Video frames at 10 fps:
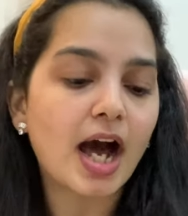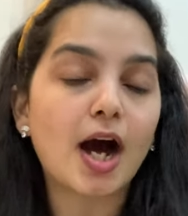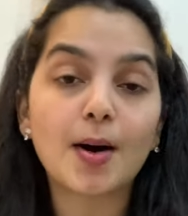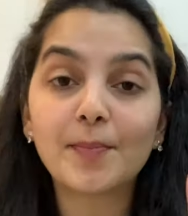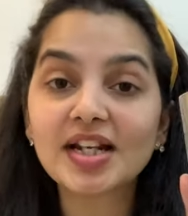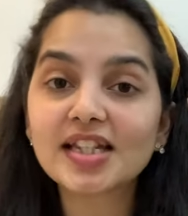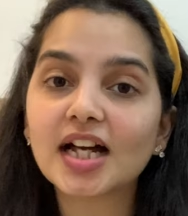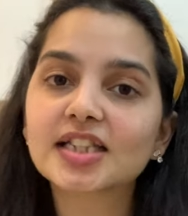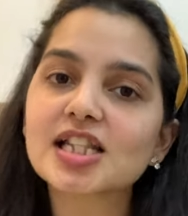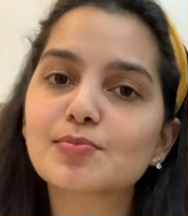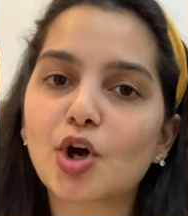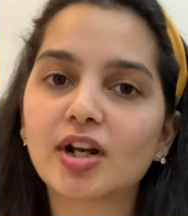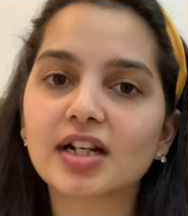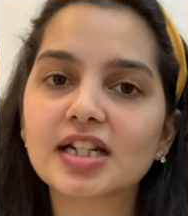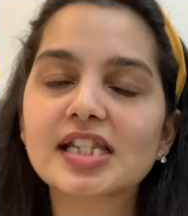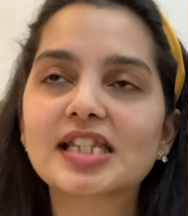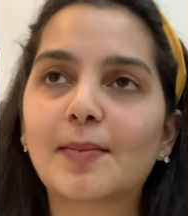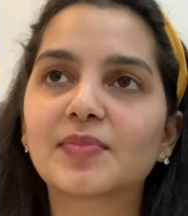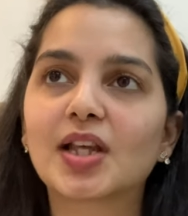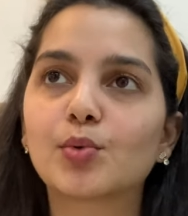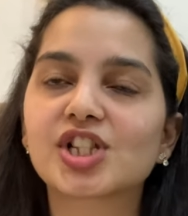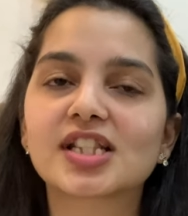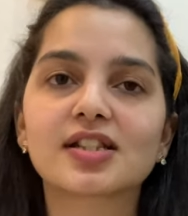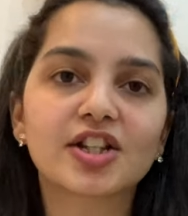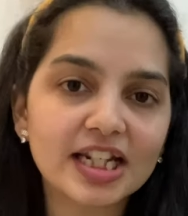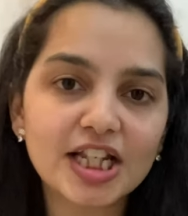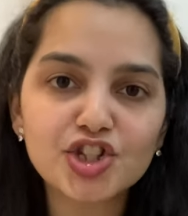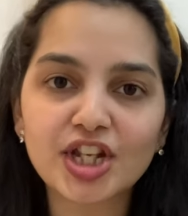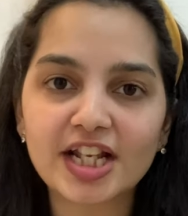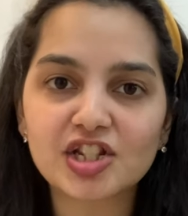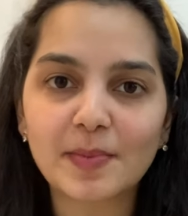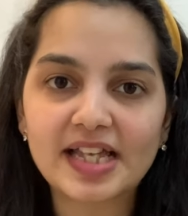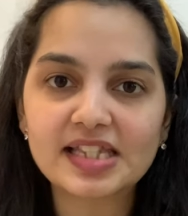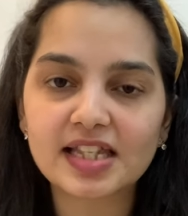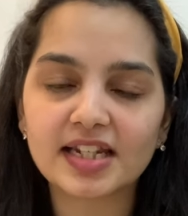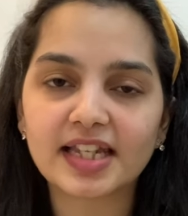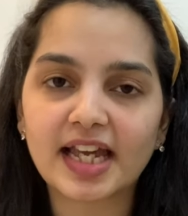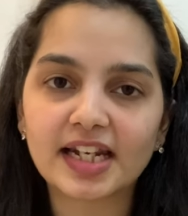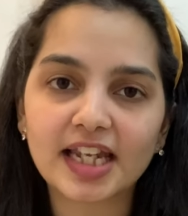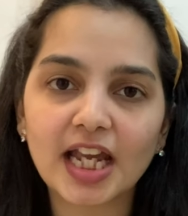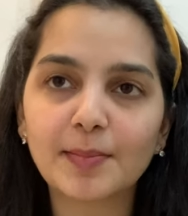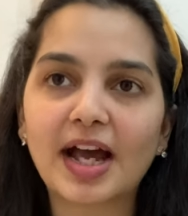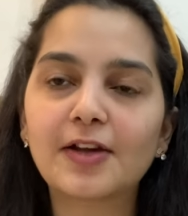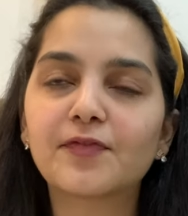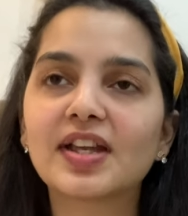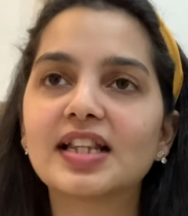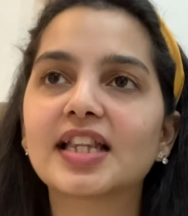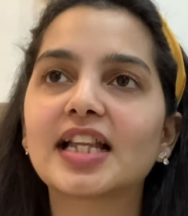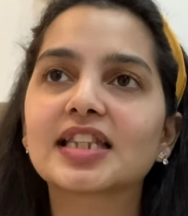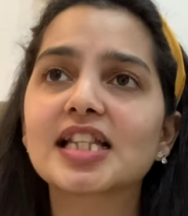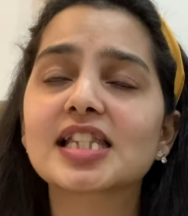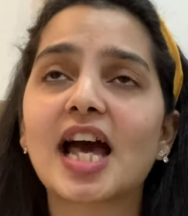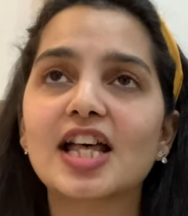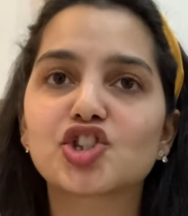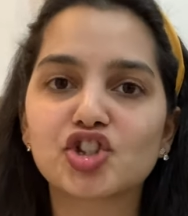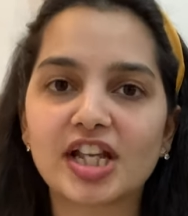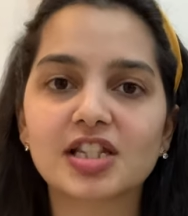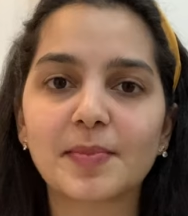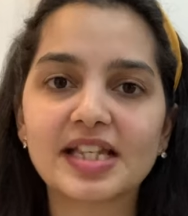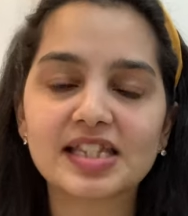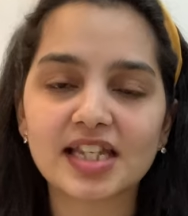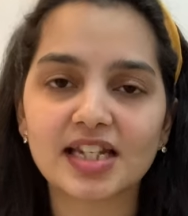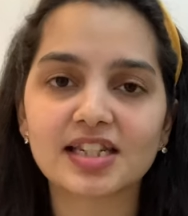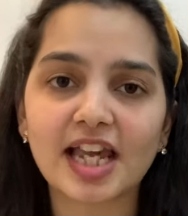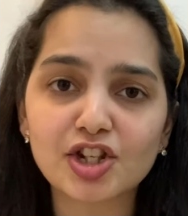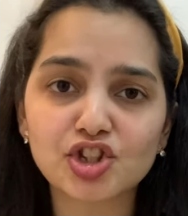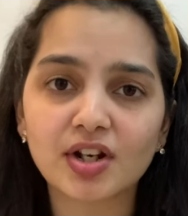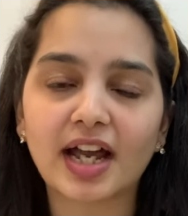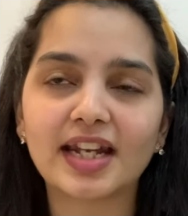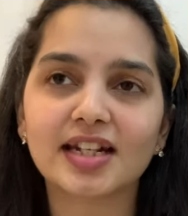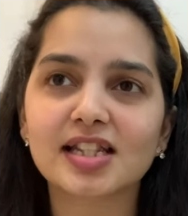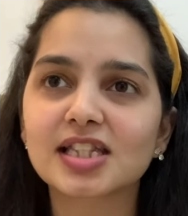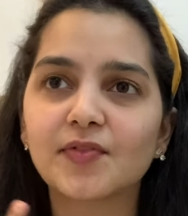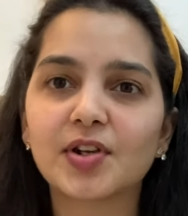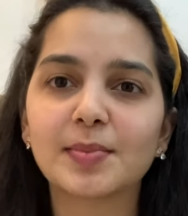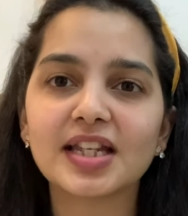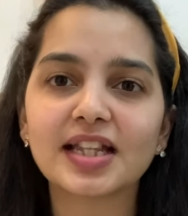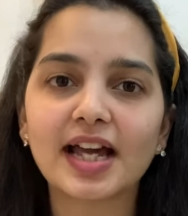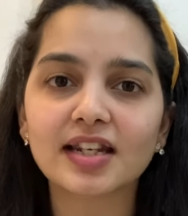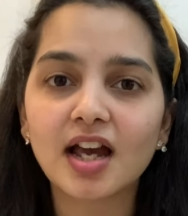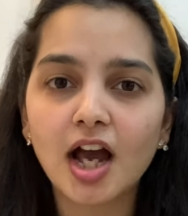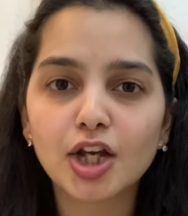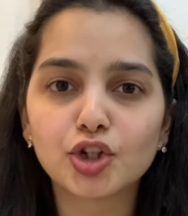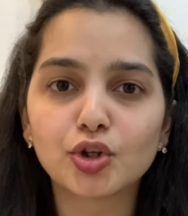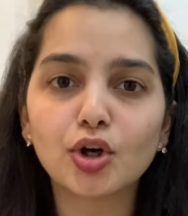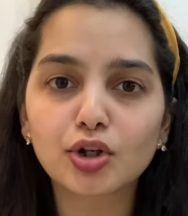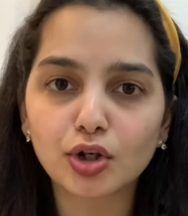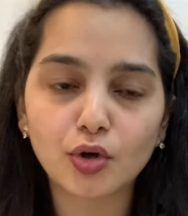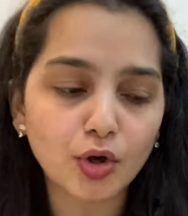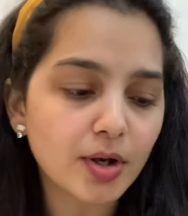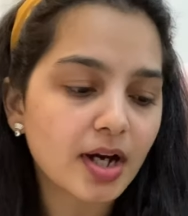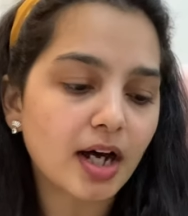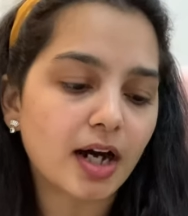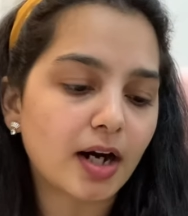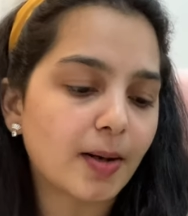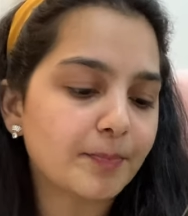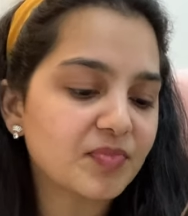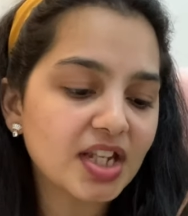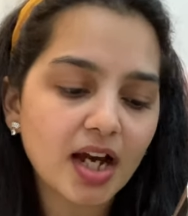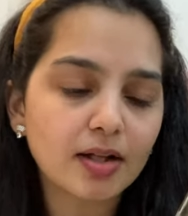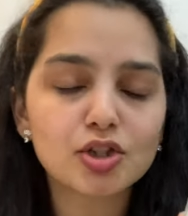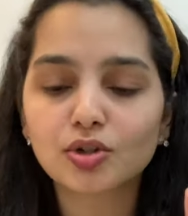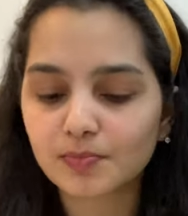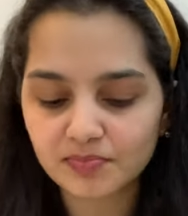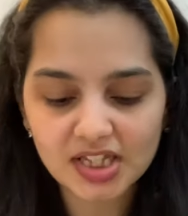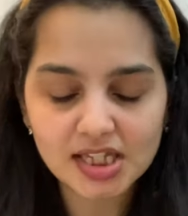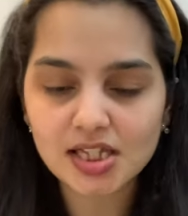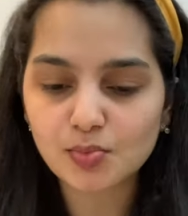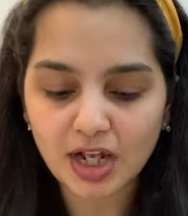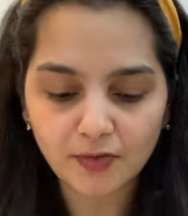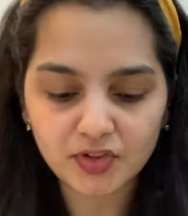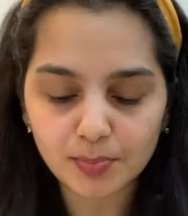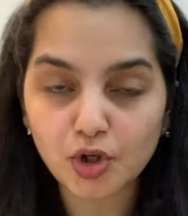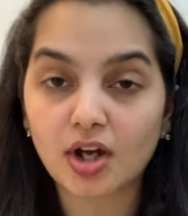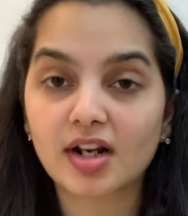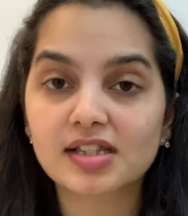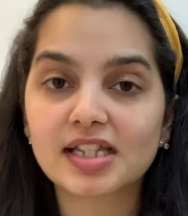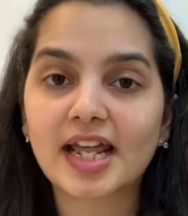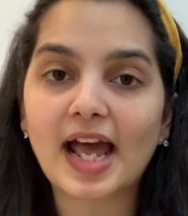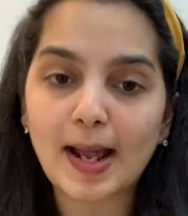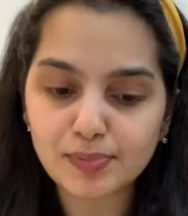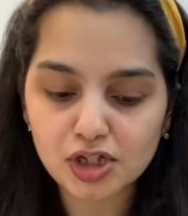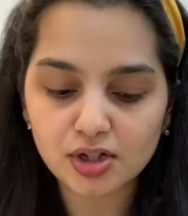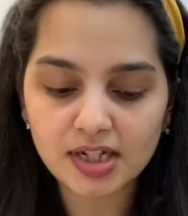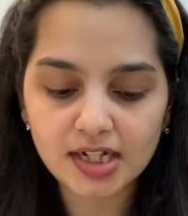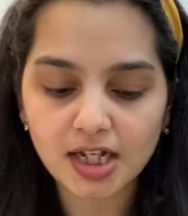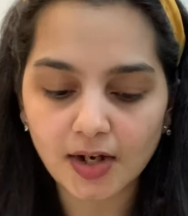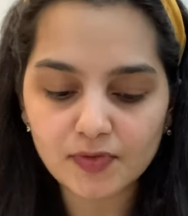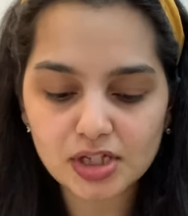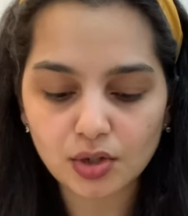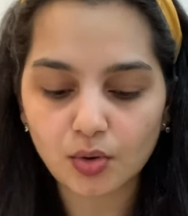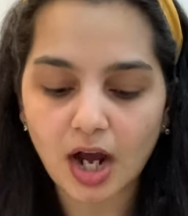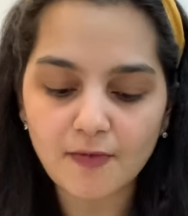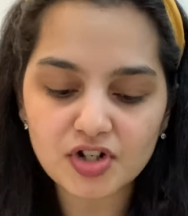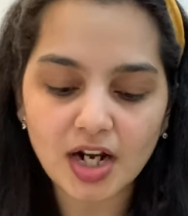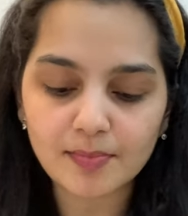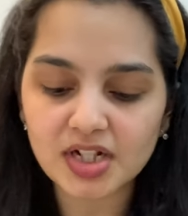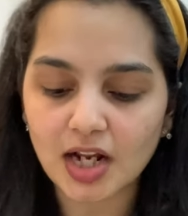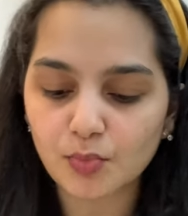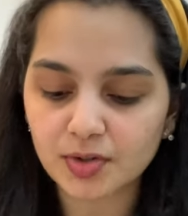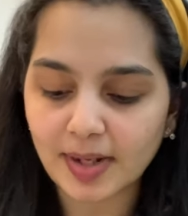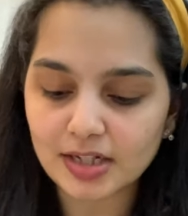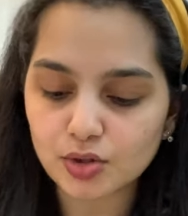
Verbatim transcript: uh, but yeah this product is something which has really changed my skincare game i feel that this has changed my skin texture and it has given me that you know glow um, yeah so this is one of the products that i absolutely love so after i'm done with my